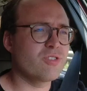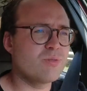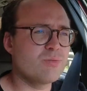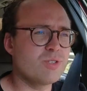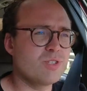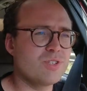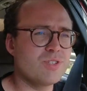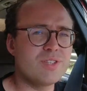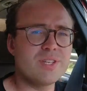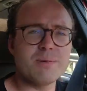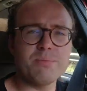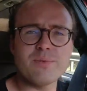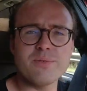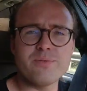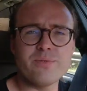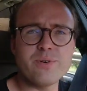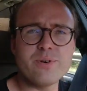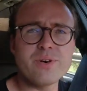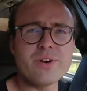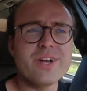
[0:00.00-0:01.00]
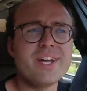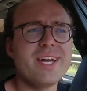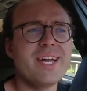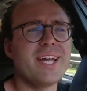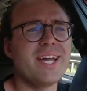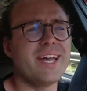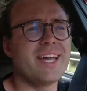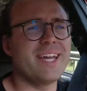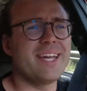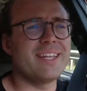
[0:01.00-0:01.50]
troubleshooting it before,
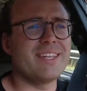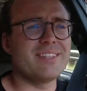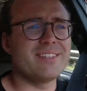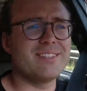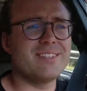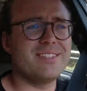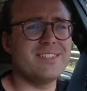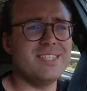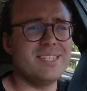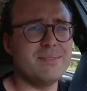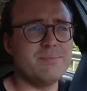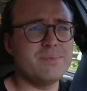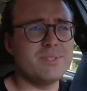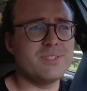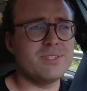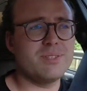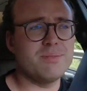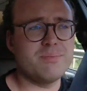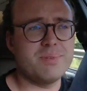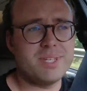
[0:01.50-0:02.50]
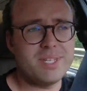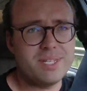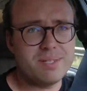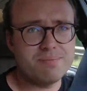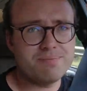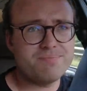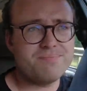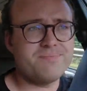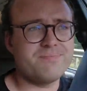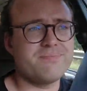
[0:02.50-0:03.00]
and it seems to be